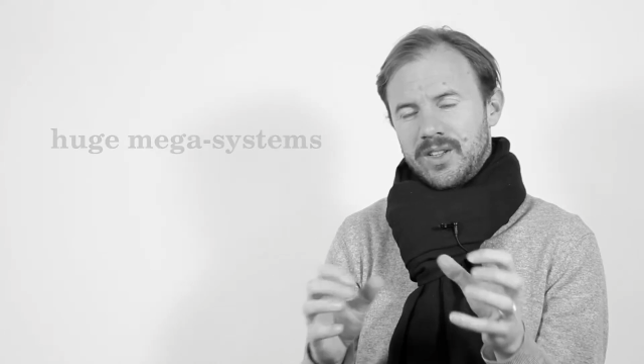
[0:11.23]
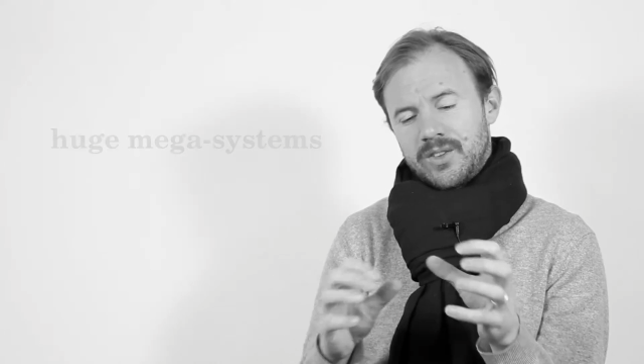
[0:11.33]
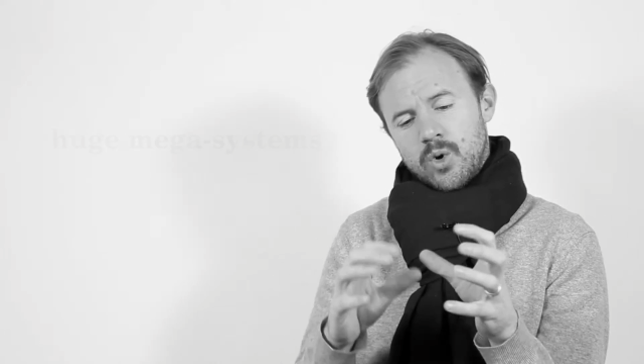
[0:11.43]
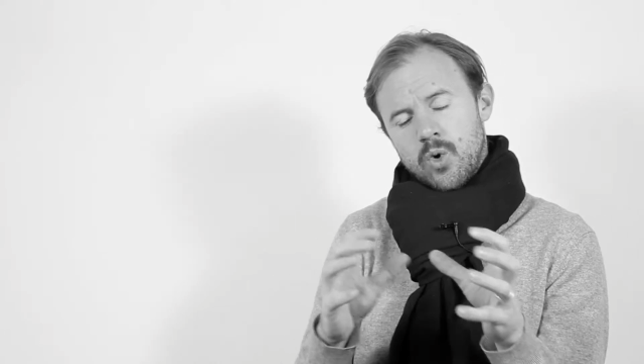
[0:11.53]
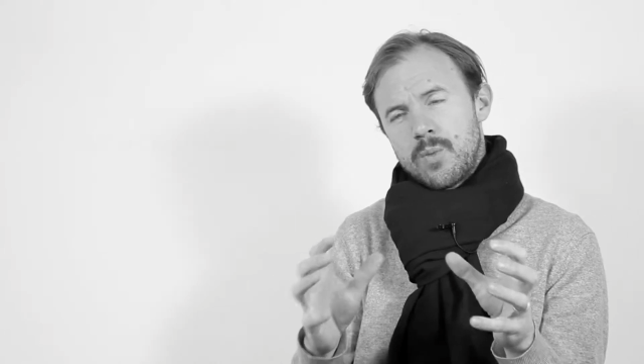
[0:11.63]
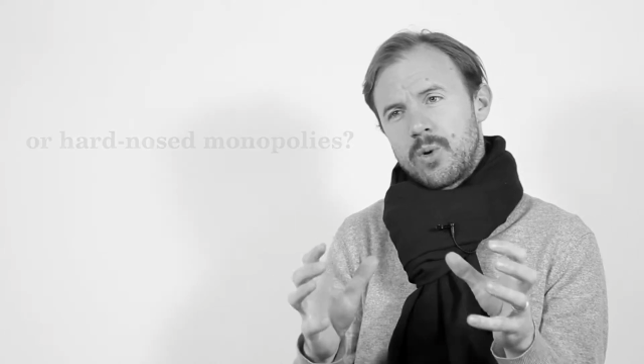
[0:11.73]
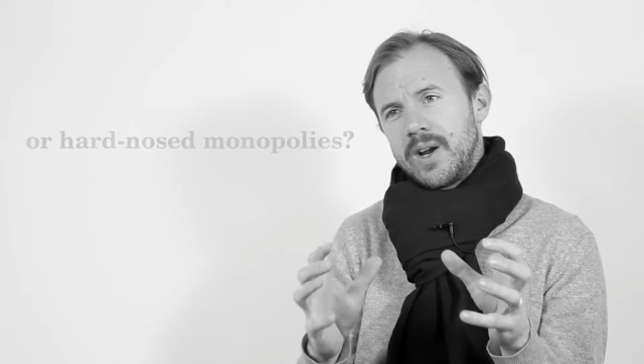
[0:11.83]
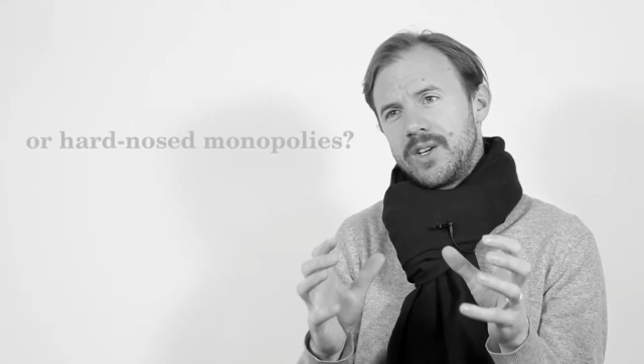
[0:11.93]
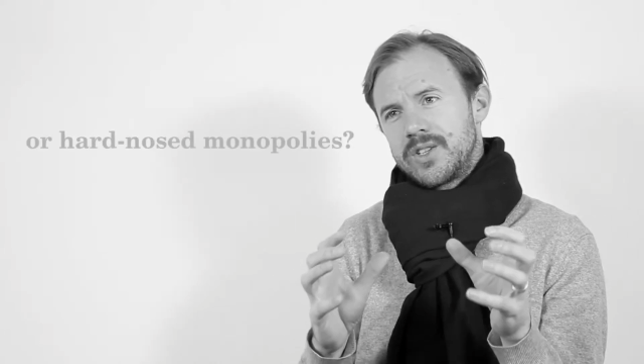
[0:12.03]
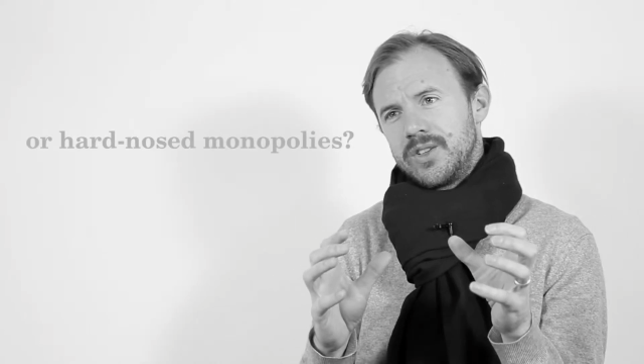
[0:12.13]
these
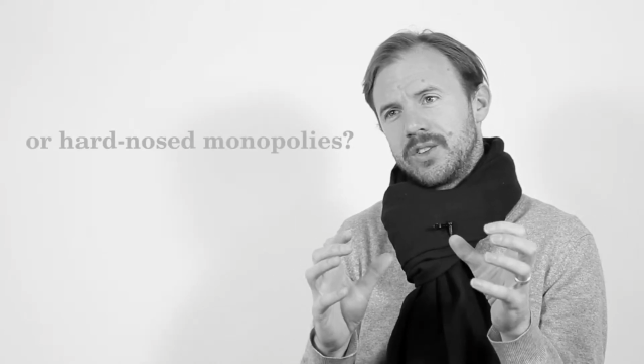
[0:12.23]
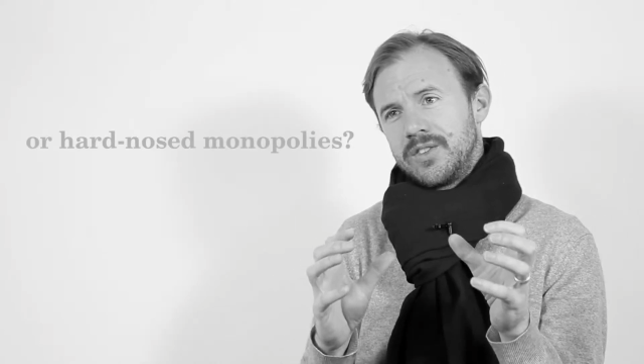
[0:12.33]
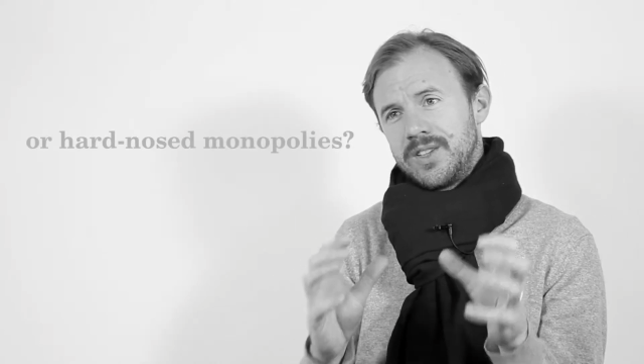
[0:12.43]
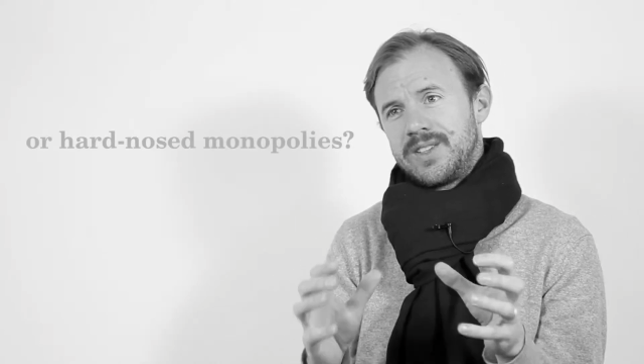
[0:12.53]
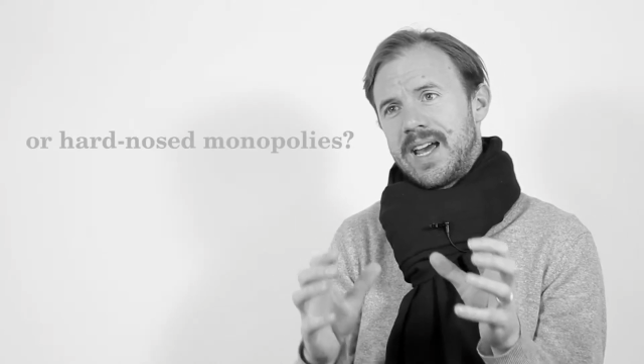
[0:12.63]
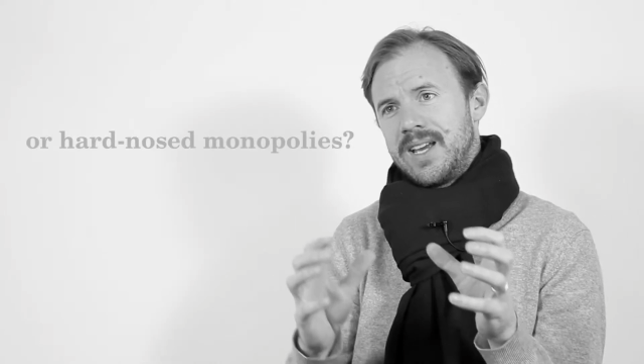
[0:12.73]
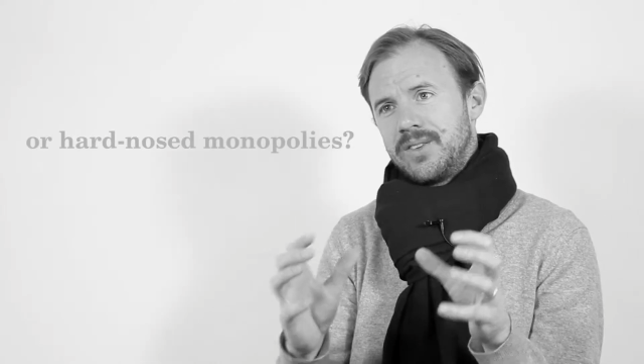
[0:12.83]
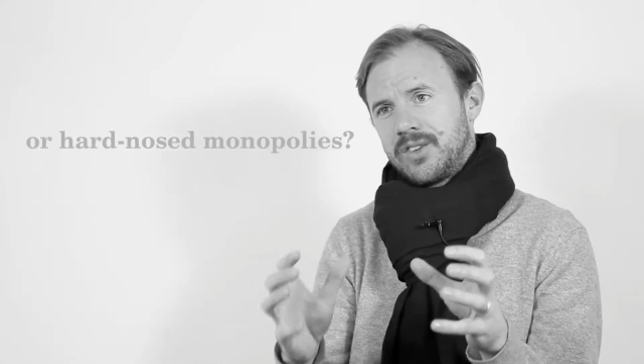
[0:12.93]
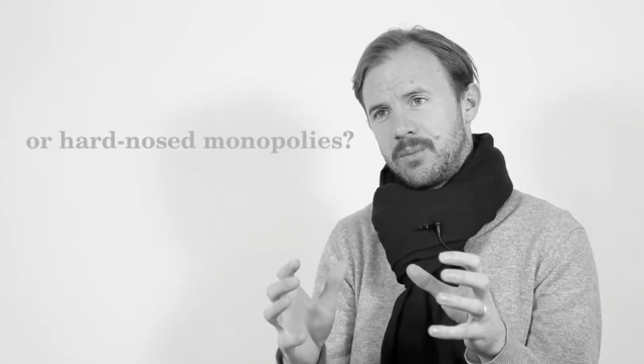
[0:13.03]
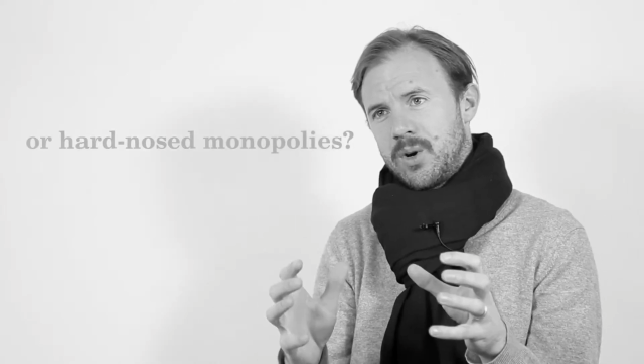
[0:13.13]
corporations of today
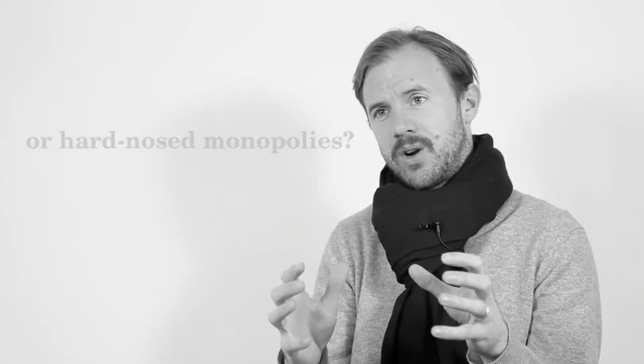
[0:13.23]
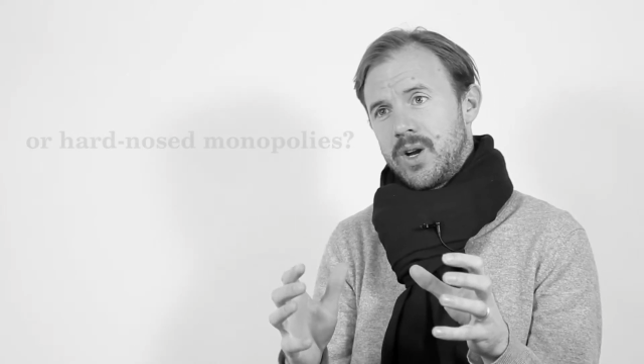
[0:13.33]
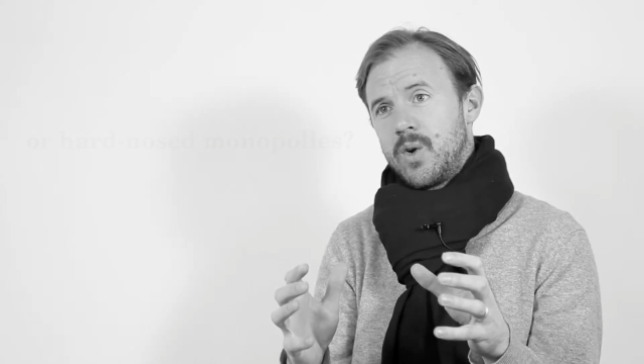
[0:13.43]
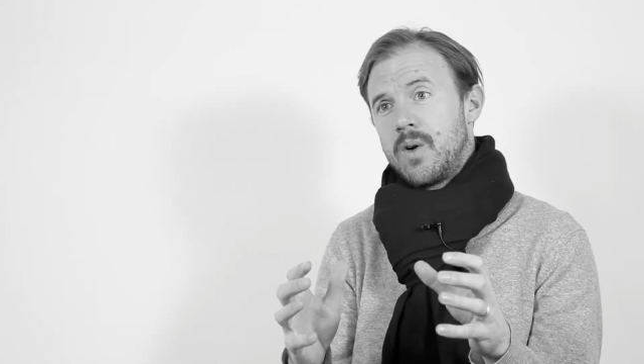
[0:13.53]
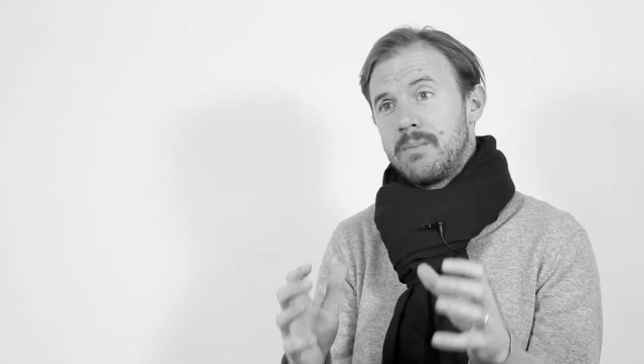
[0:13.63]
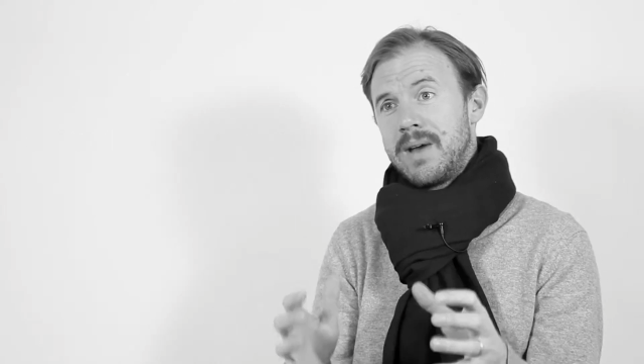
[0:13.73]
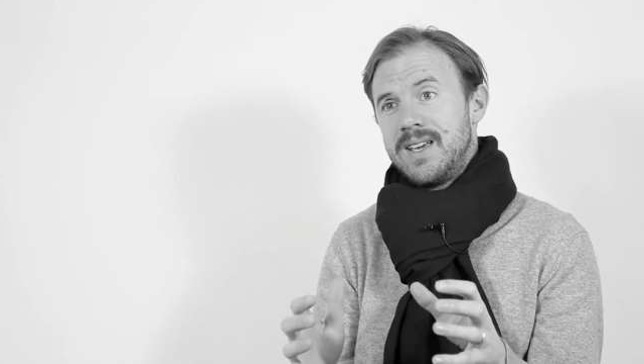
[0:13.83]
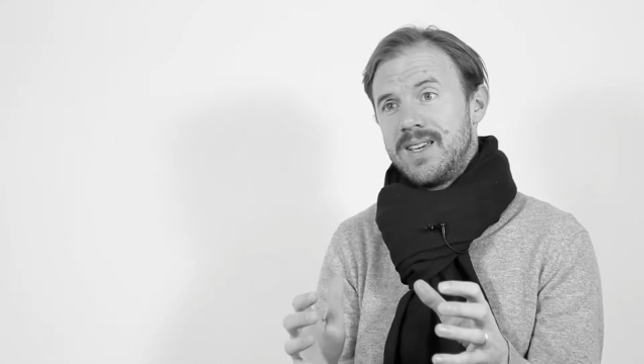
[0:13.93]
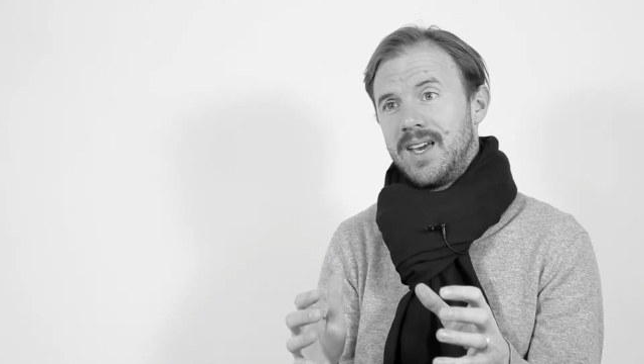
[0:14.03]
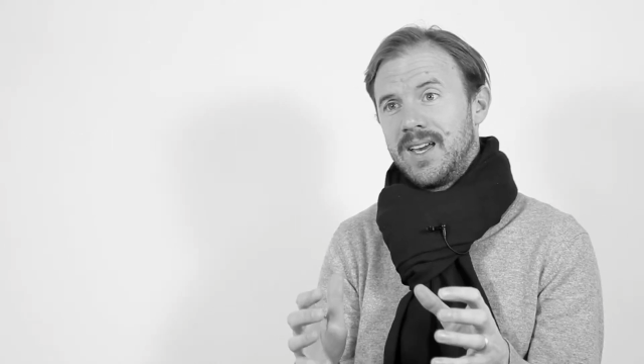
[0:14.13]
and tomorrow who are
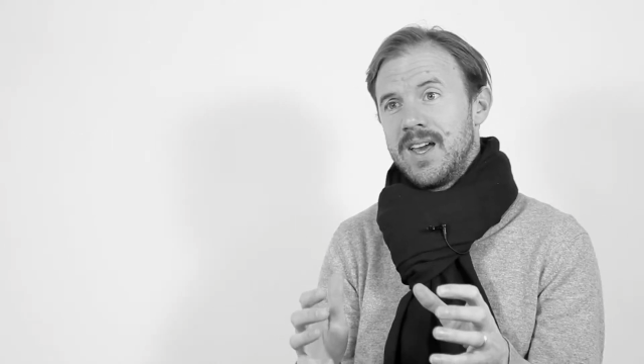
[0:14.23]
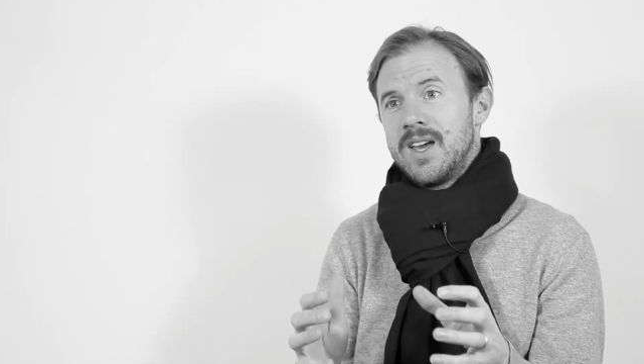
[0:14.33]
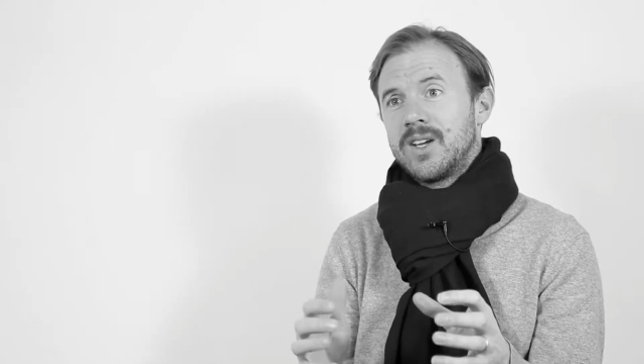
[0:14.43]
making